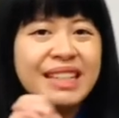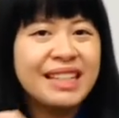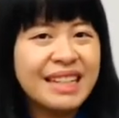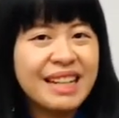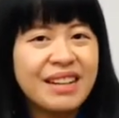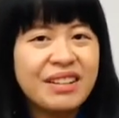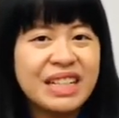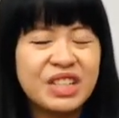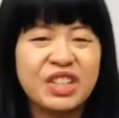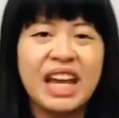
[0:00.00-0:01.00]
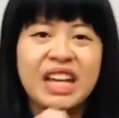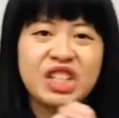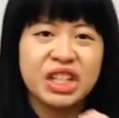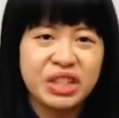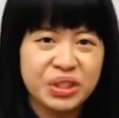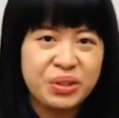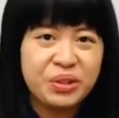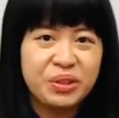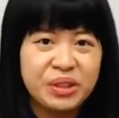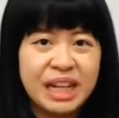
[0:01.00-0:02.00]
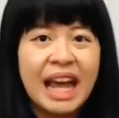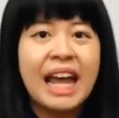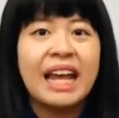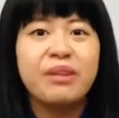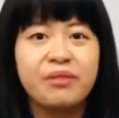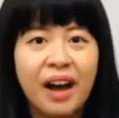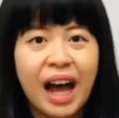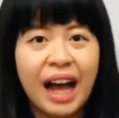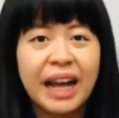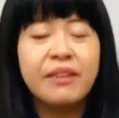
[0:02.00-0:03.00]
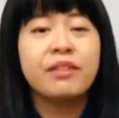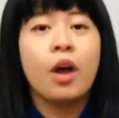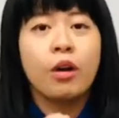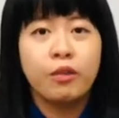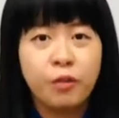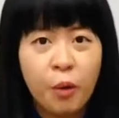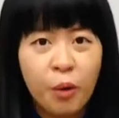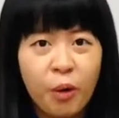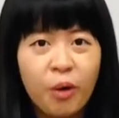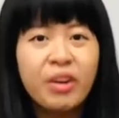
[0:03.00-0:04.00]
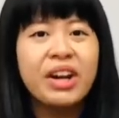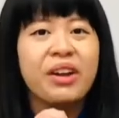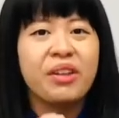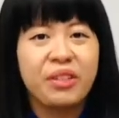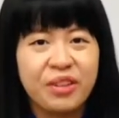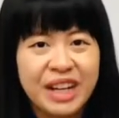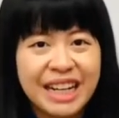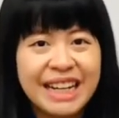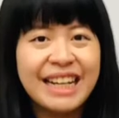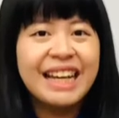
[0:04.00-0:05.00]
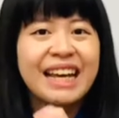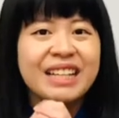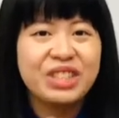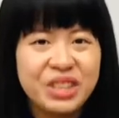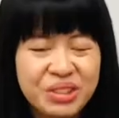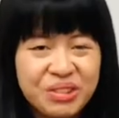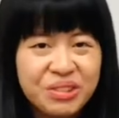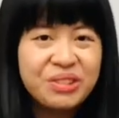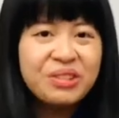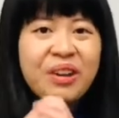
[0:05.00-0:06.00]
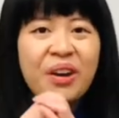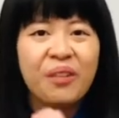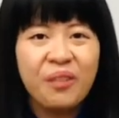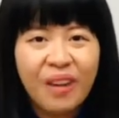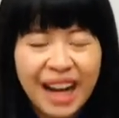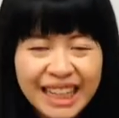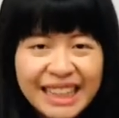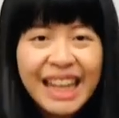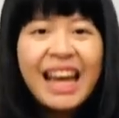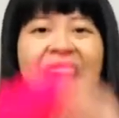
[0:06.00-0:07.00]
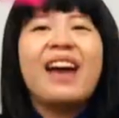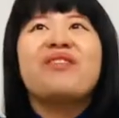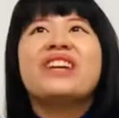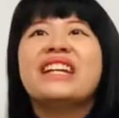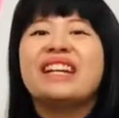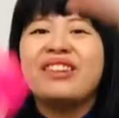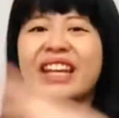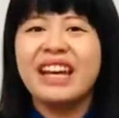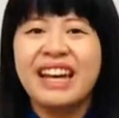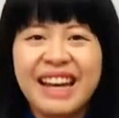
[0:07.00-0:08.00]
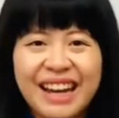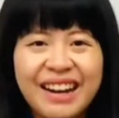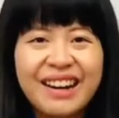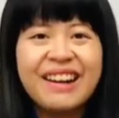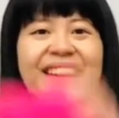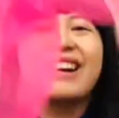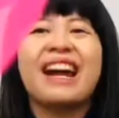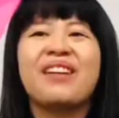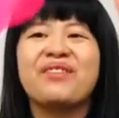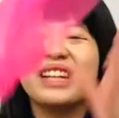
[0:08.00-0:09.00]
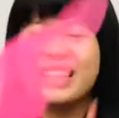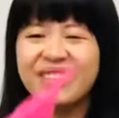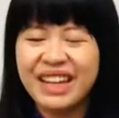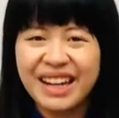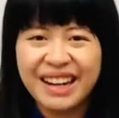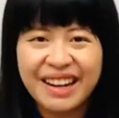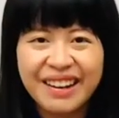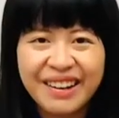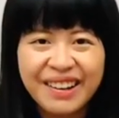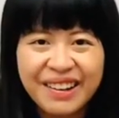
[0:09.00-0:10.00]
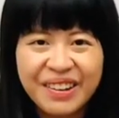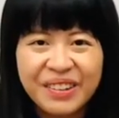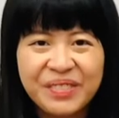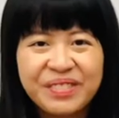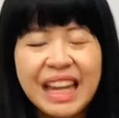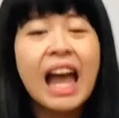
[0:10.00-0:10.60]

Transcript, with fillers: the year is changing soon. In five, four, three, two, one. Happy New Year! Happy New Year!